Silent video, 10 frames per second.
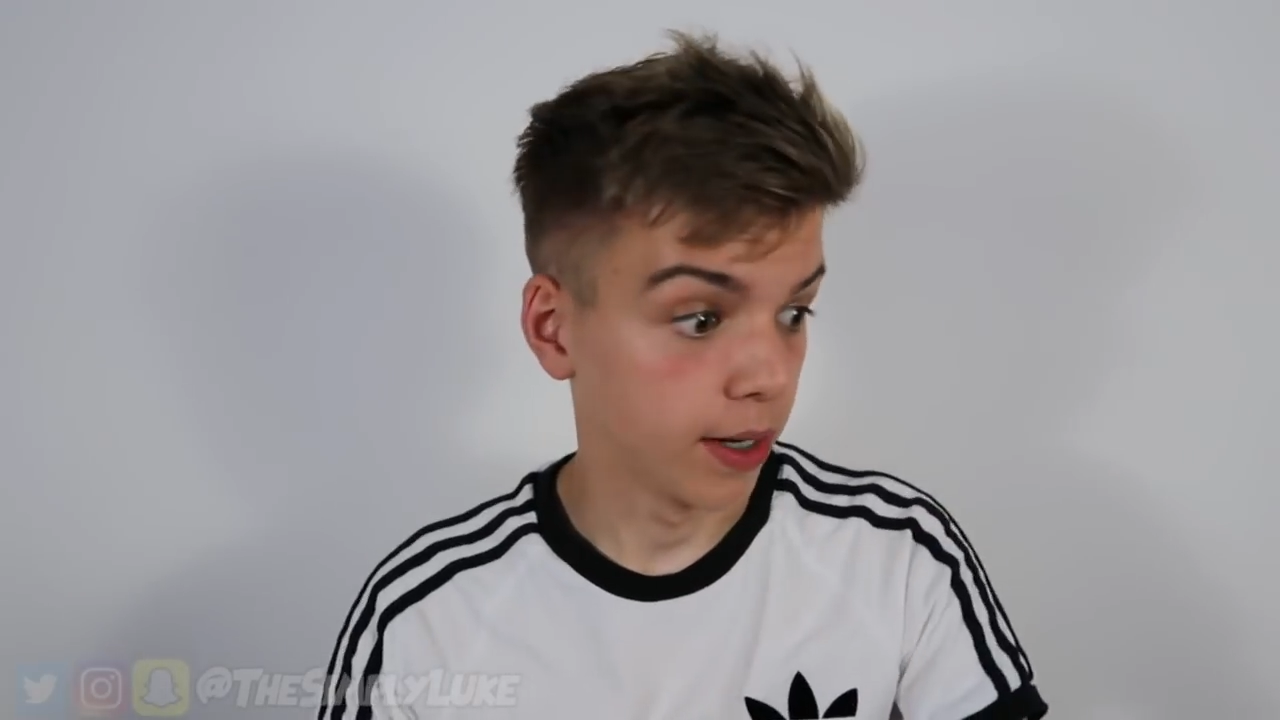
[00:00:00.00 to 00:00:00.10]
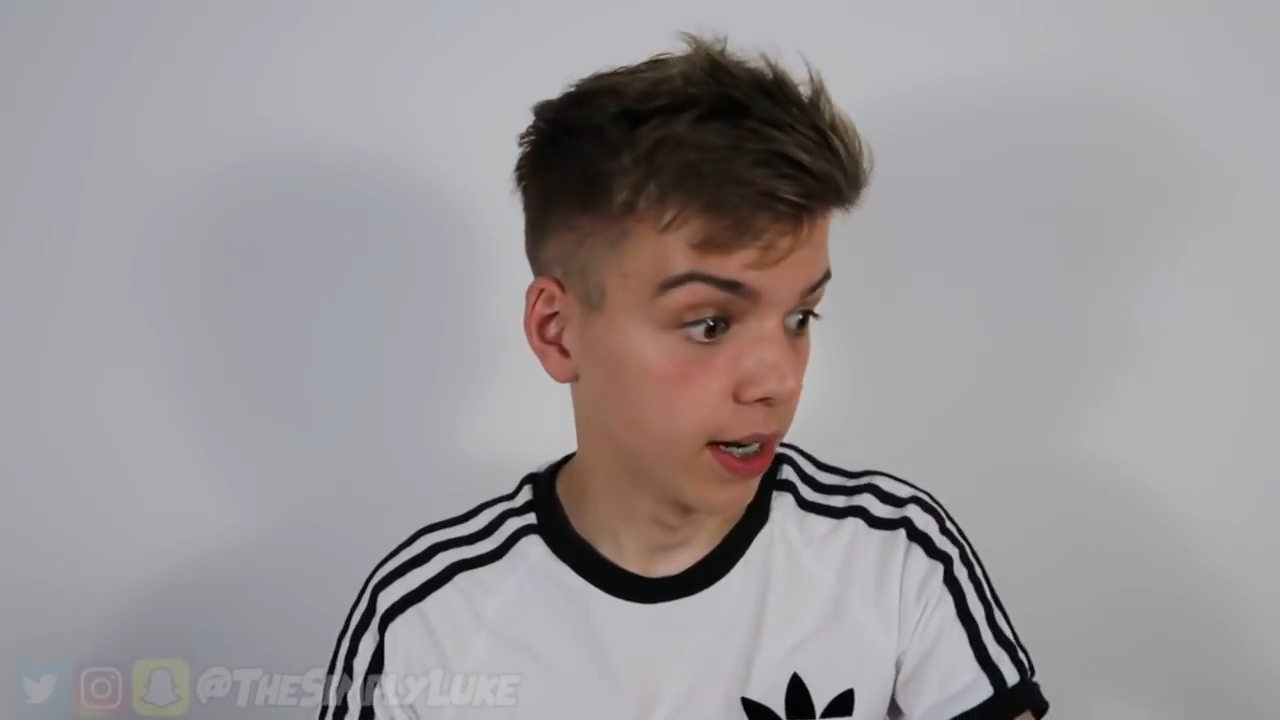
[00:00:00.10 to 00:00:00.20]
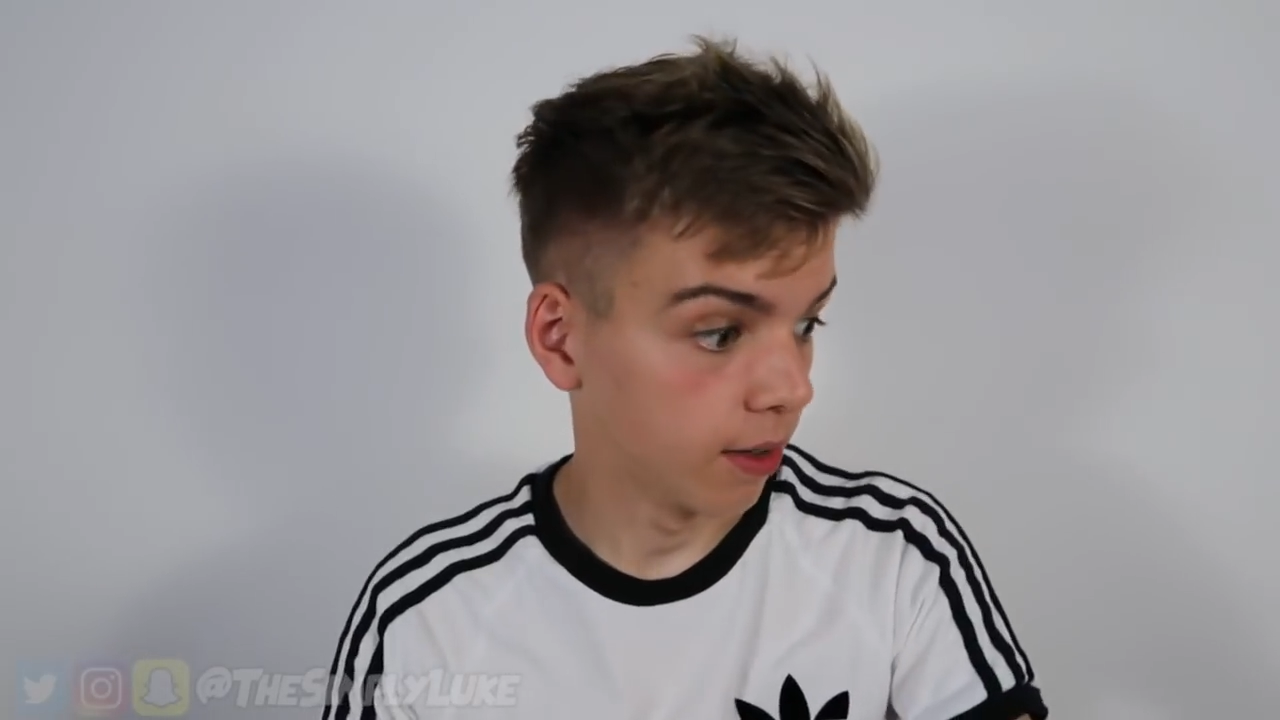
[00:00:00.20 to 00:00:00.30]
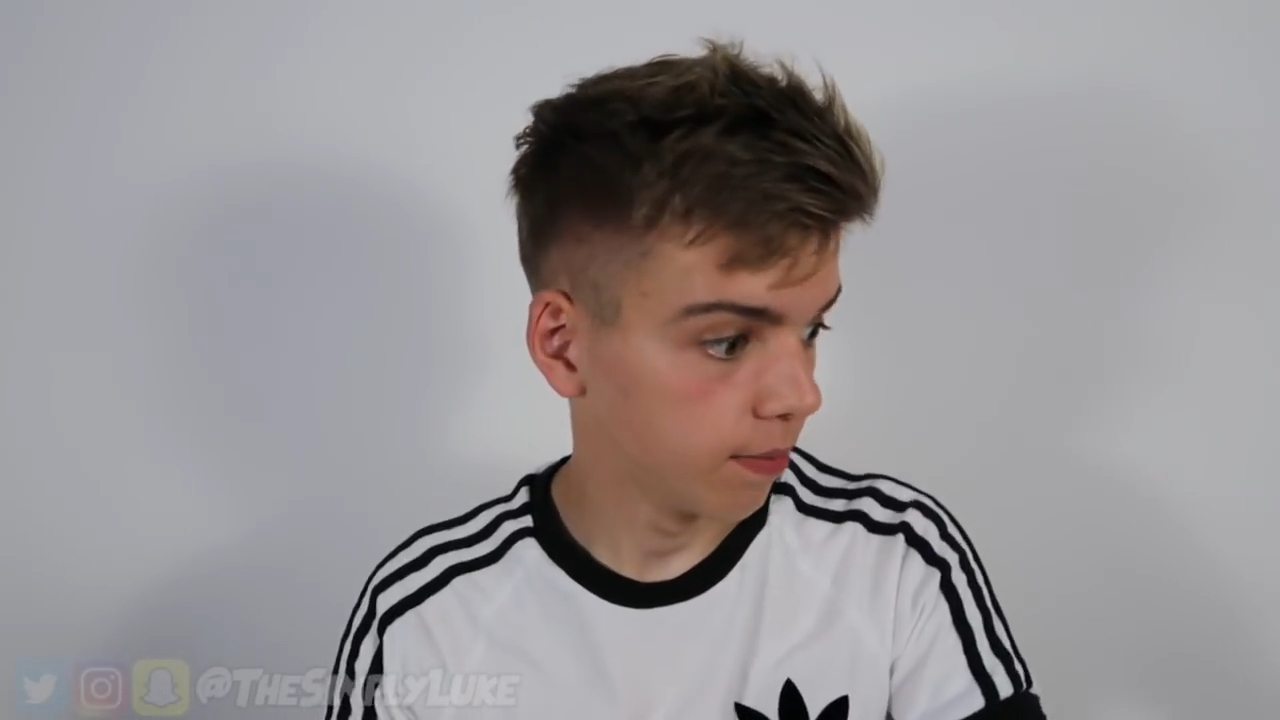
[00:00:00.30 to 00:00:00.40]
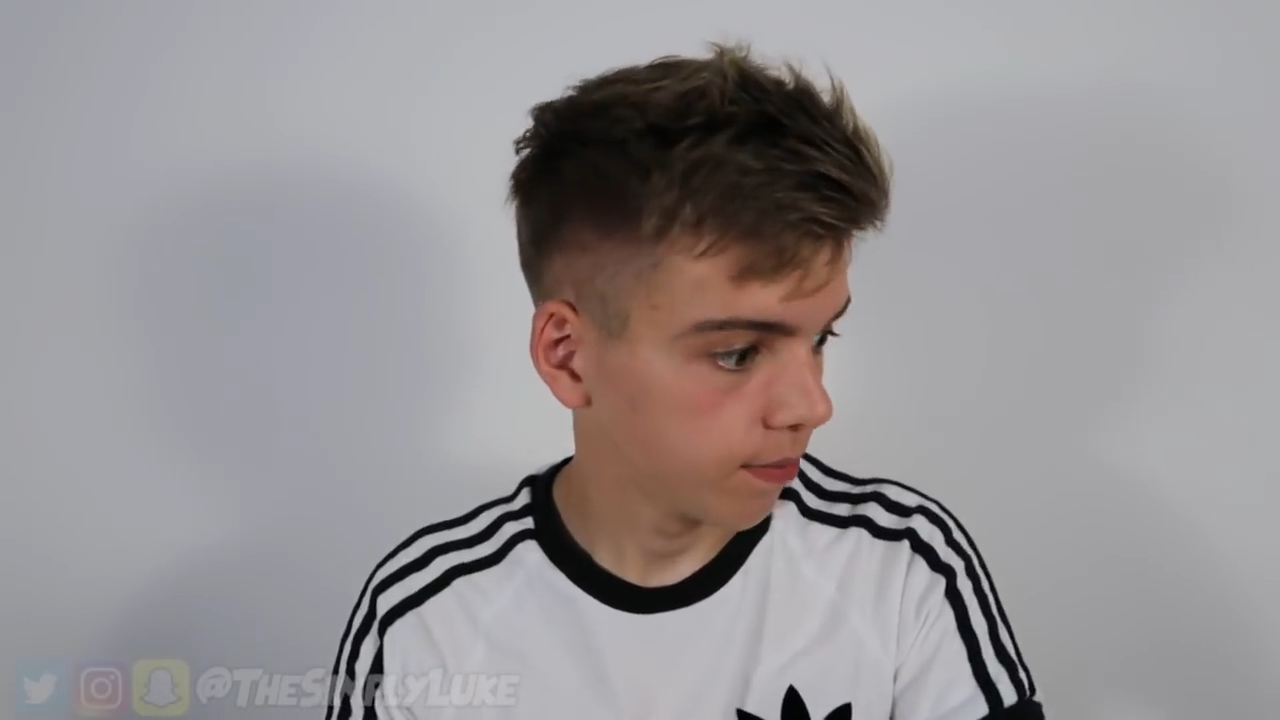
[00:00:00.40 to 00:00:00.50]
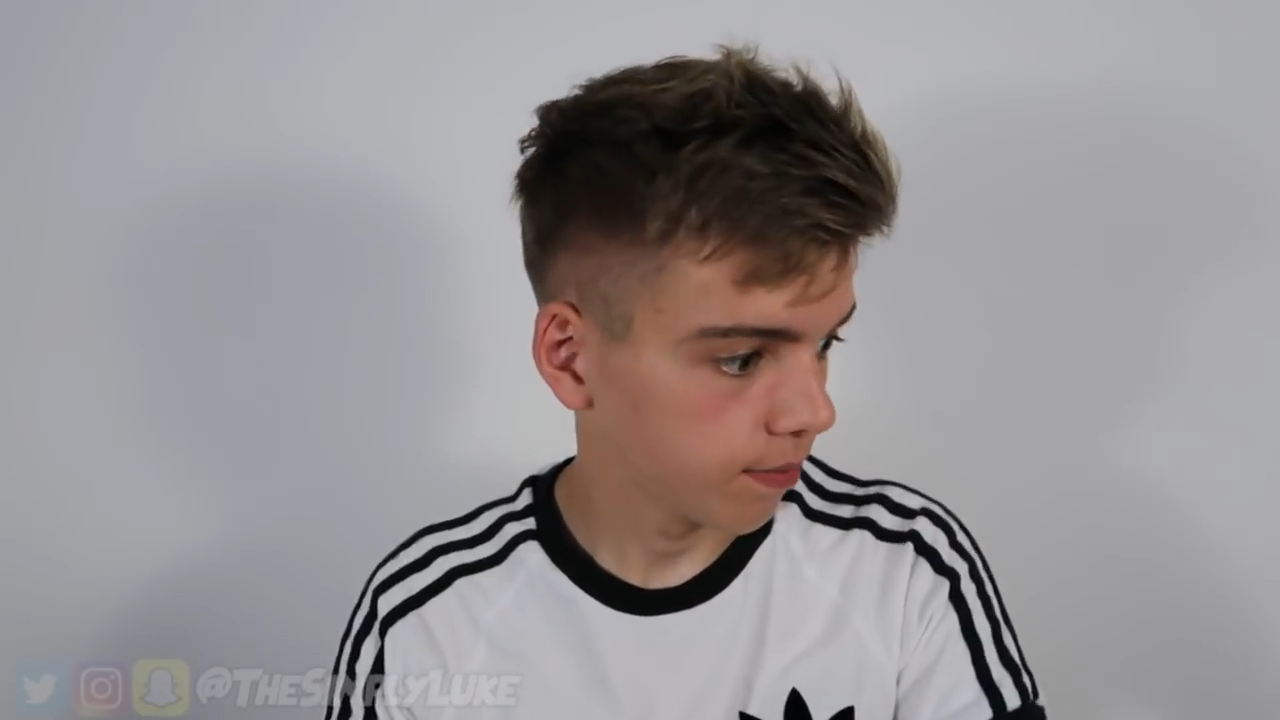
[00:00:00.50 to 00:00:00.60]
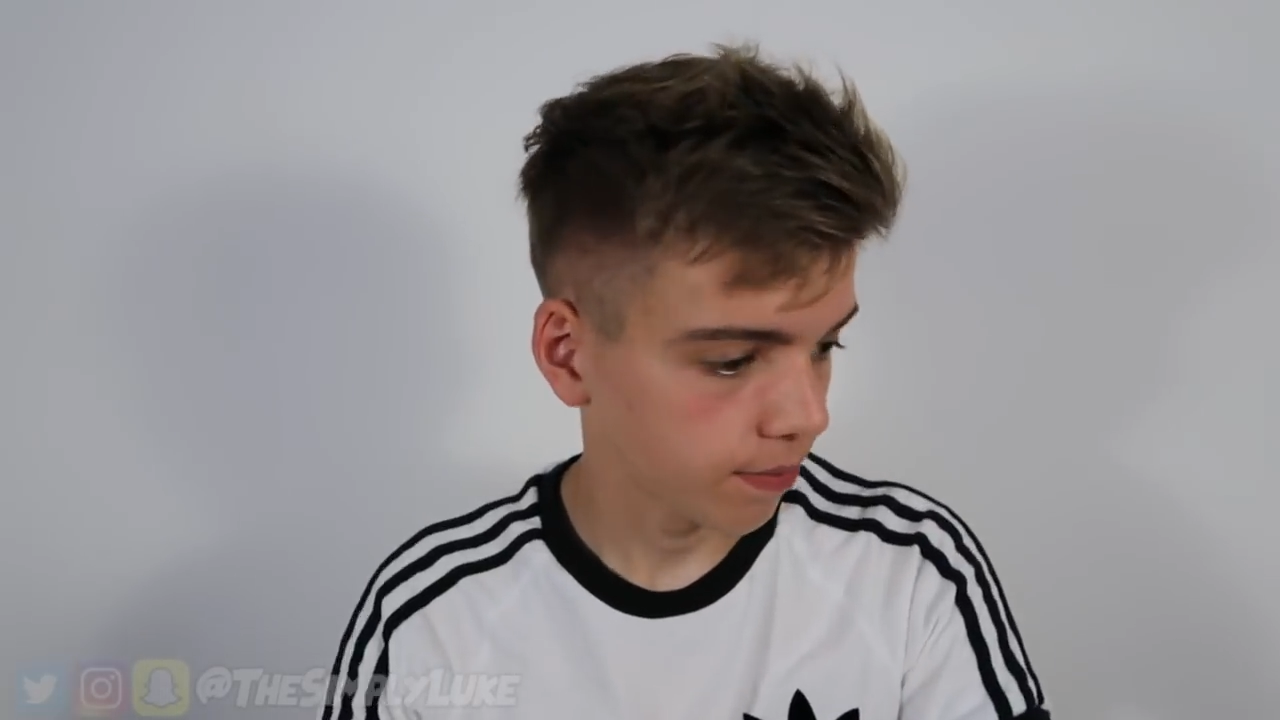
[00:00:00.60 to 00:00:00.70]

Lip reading: me now.